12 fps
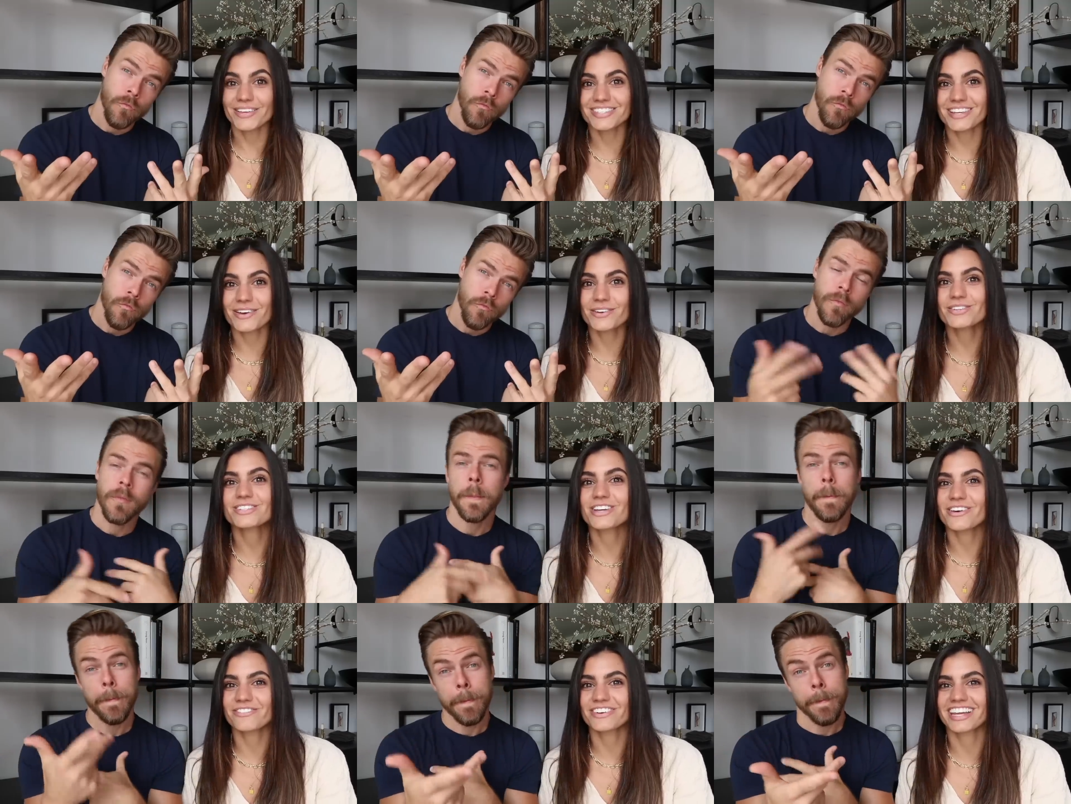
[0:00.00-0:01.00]
Speaker 1: Also,
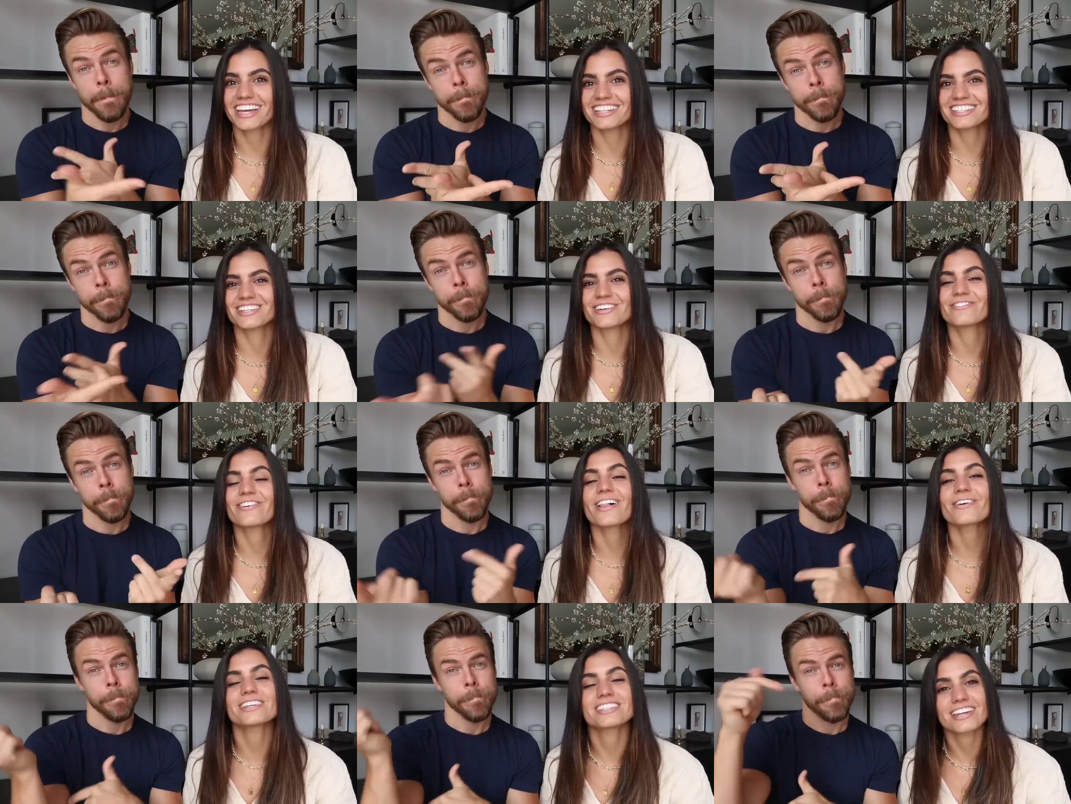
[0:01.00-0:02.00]
don't forget to
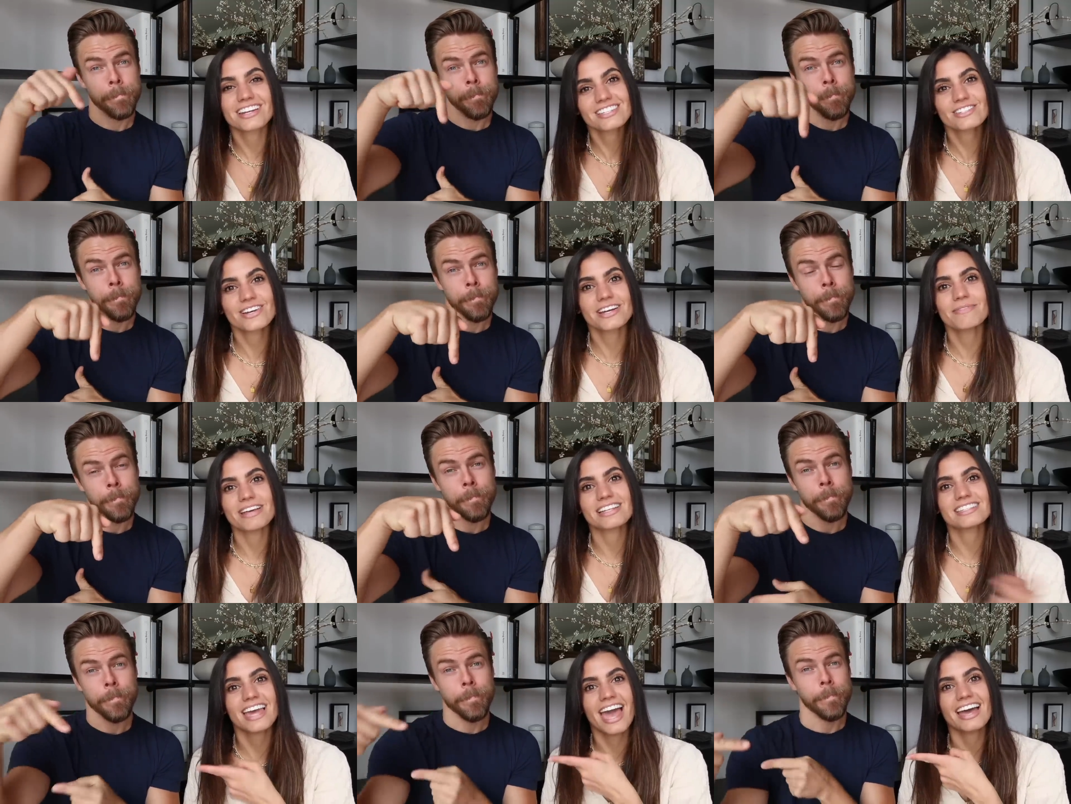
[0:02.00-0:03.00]
follow us on Instagram.
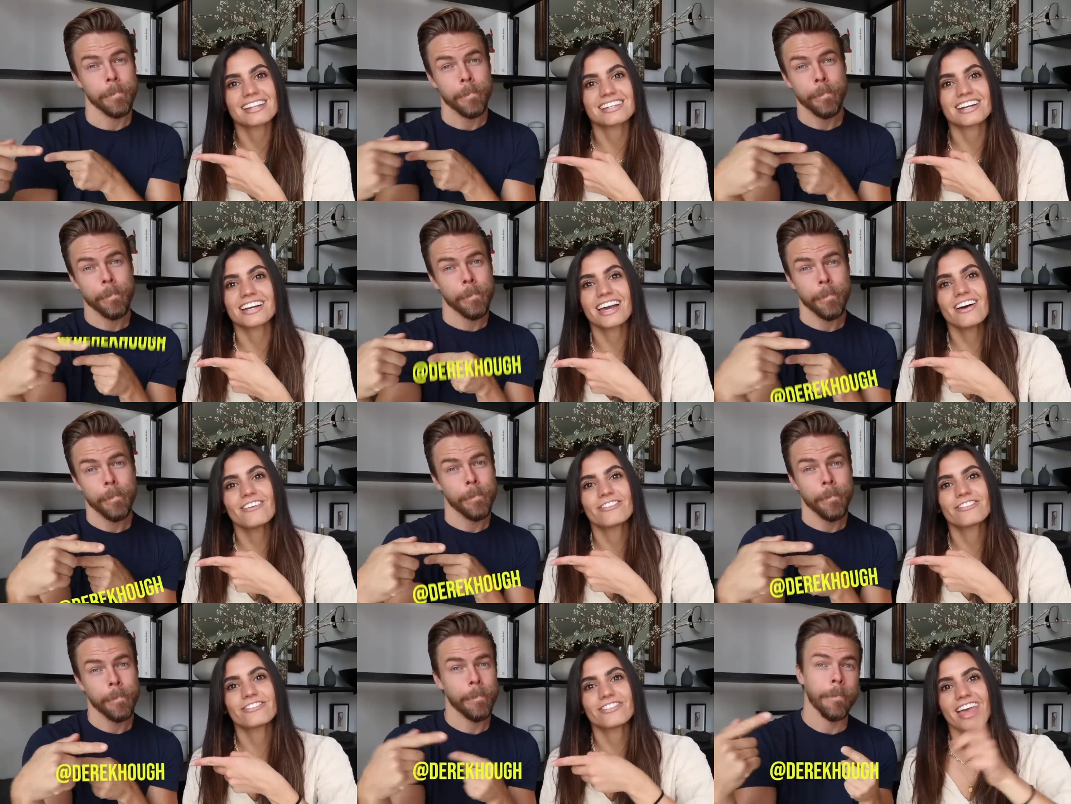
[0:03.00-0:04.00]
It's at Derek
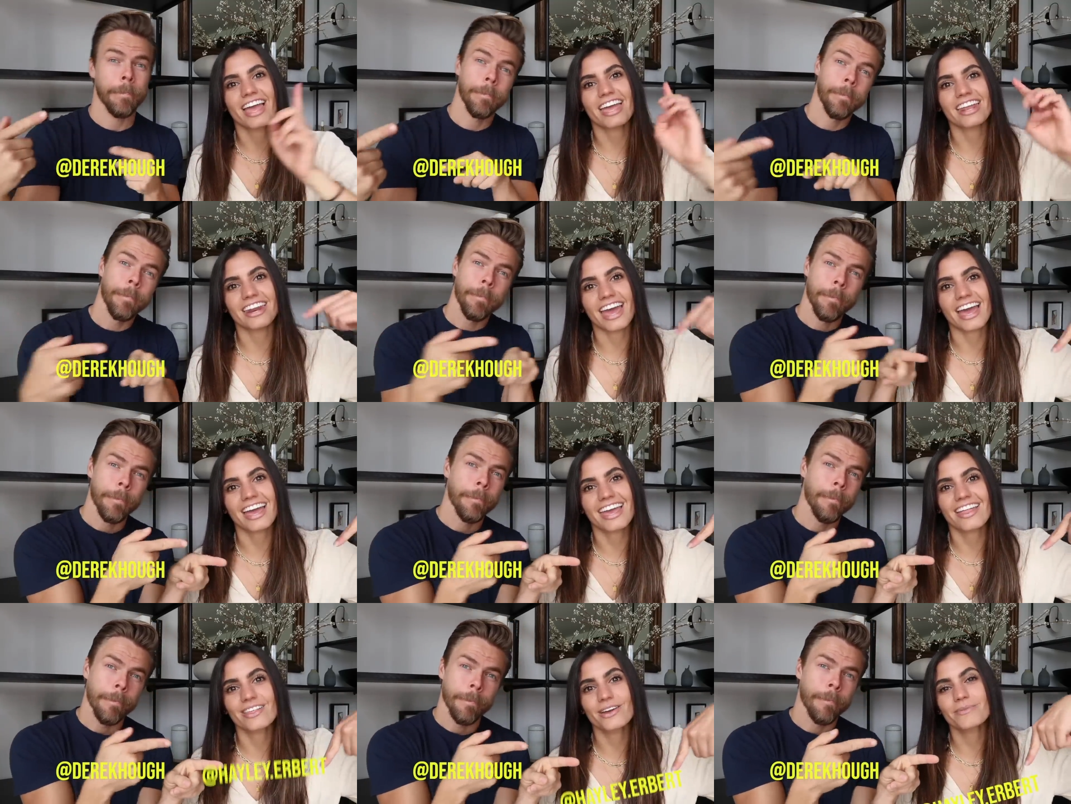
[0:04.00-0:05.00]
Hough and at
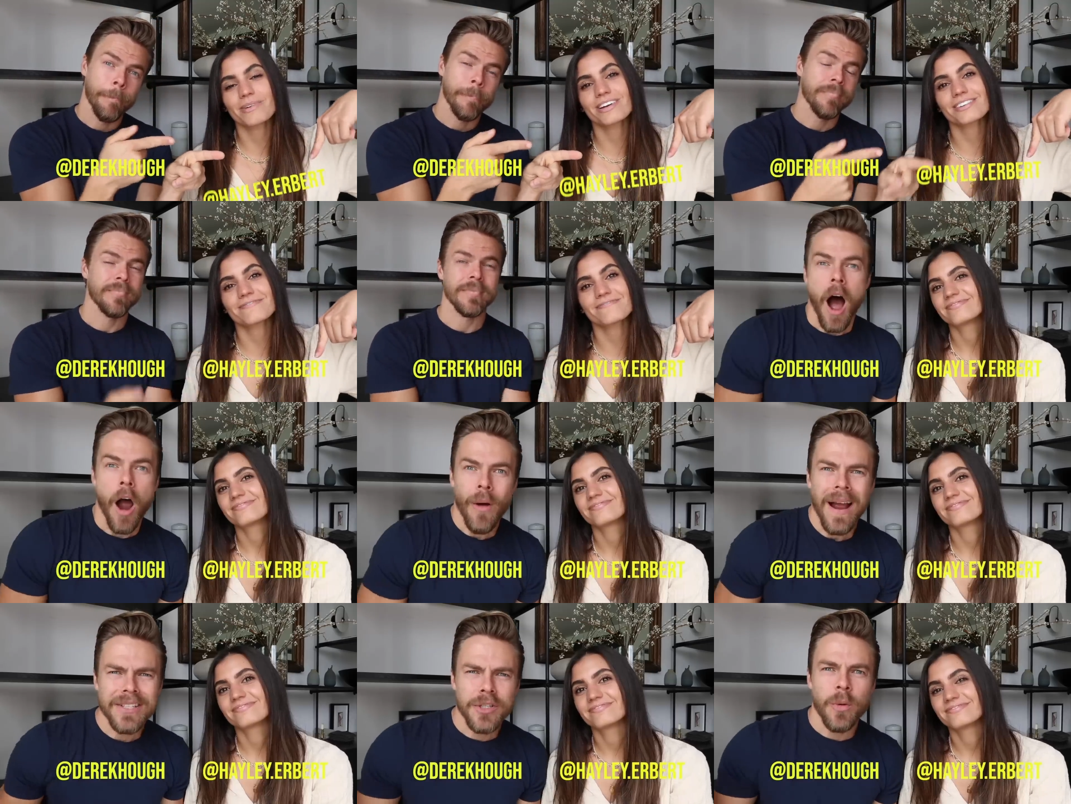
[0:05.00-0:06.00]
Hayley Erbert.
Speaker 2: All
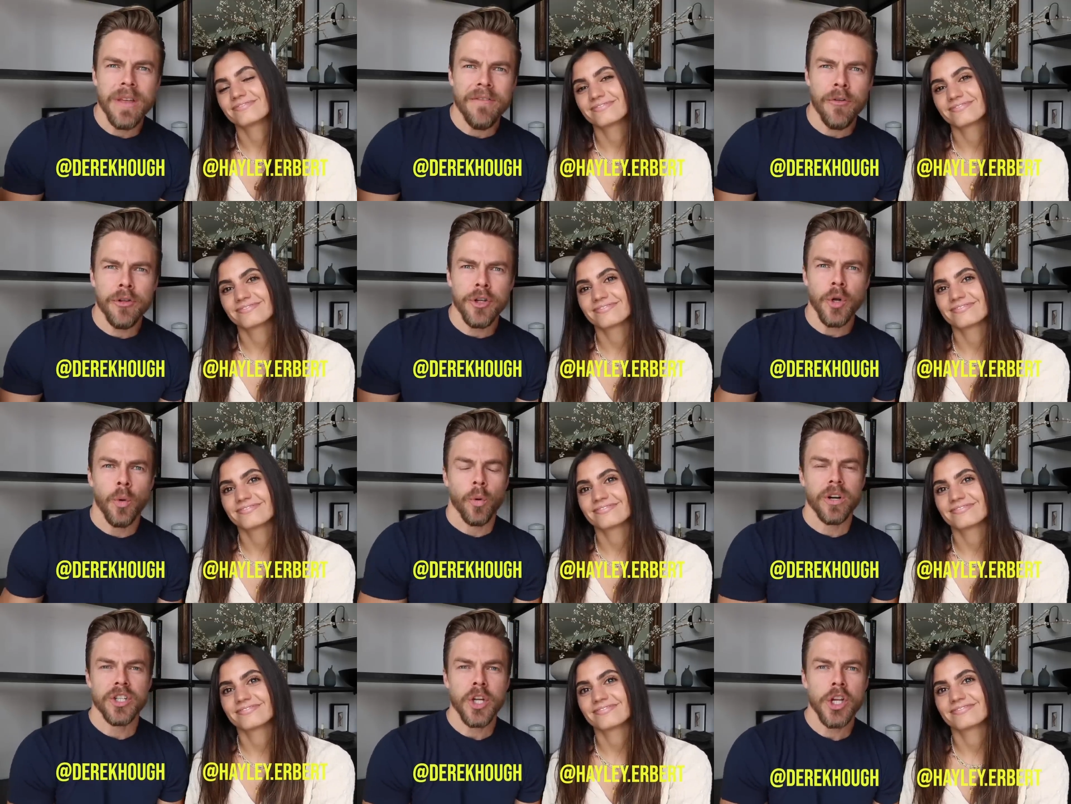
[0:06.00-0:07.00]
right, so without further ado, we're
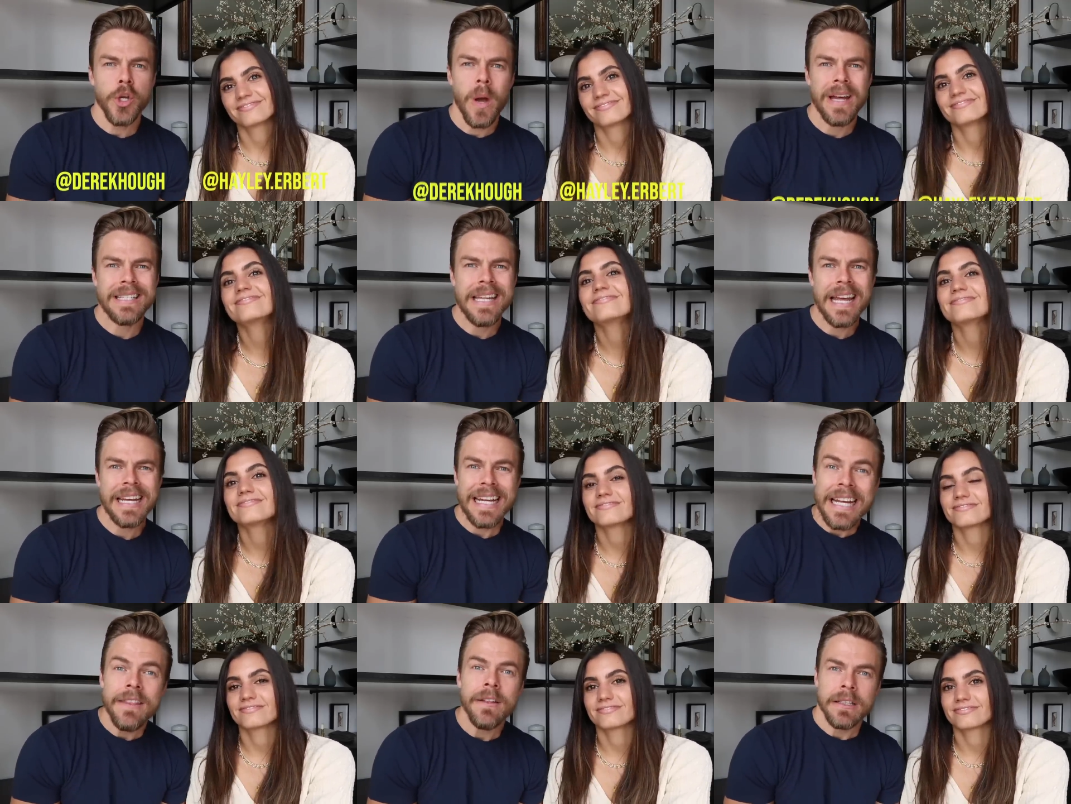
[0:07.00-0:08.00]
gonna show you a day
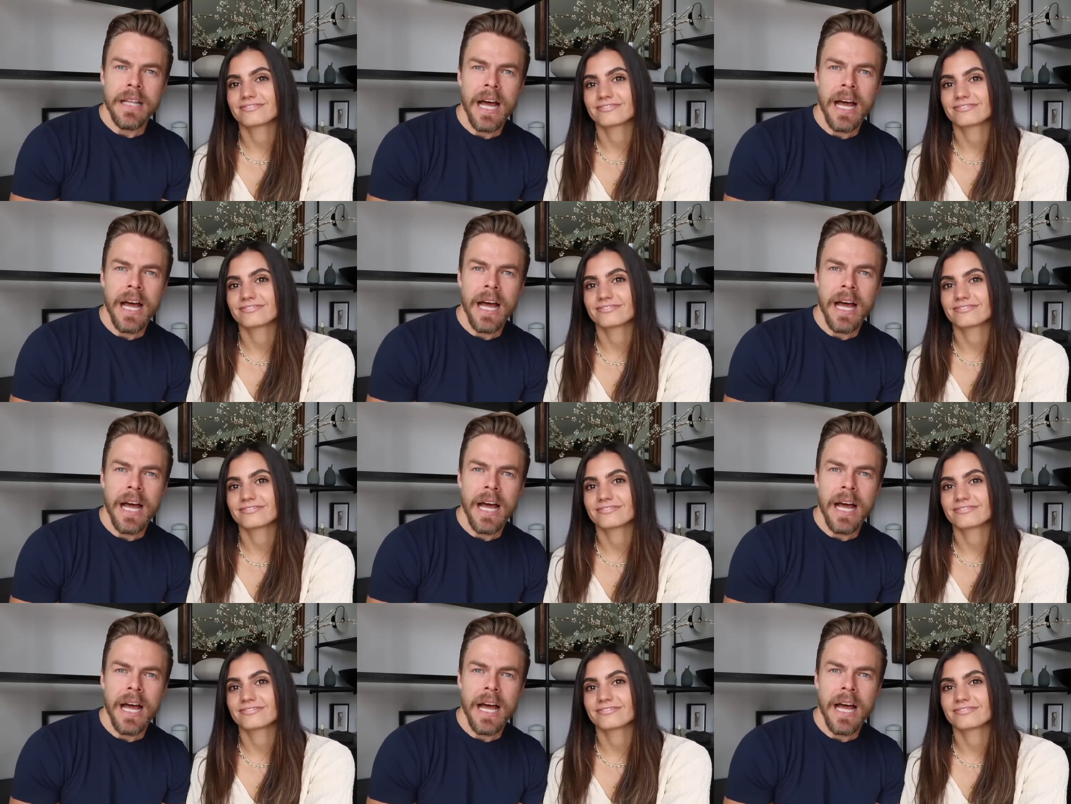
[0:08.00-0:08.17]
in the